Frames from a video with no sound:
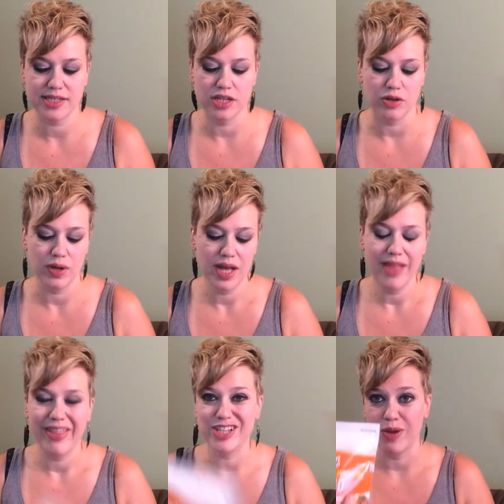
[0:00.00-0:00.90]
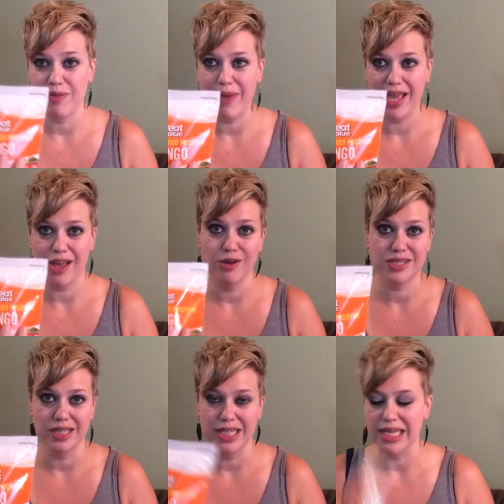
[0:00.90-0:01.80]
so that's why the mango
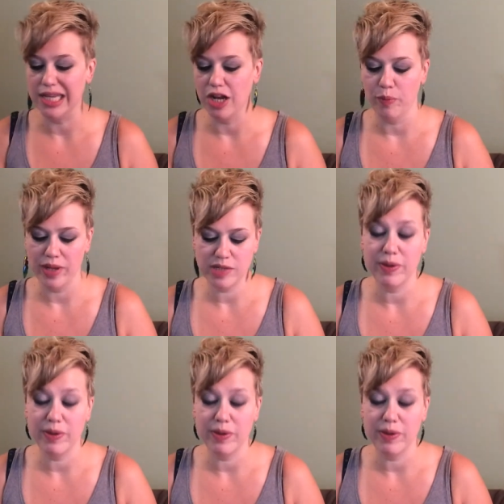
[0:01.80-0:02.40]
still didn't get opened.